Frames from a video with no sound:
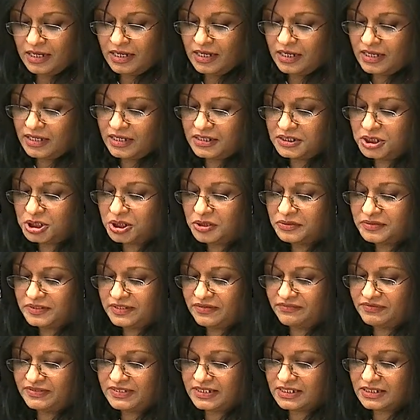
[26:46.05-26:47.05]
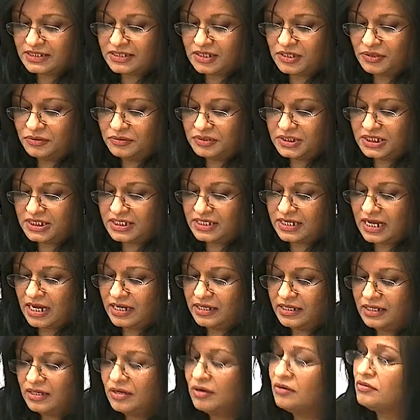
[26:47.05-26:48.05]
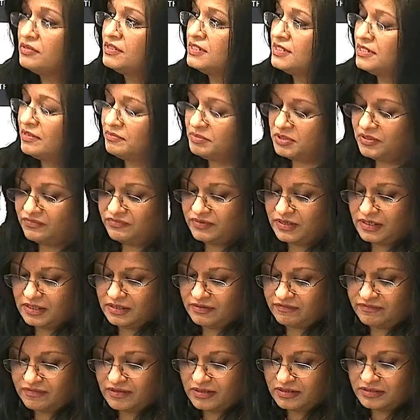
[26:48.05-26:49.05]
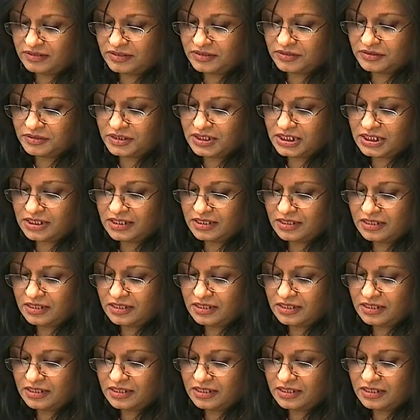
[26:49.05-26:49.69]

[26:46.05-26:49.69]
Here Joseph is excluded in any concept of early fatherhood.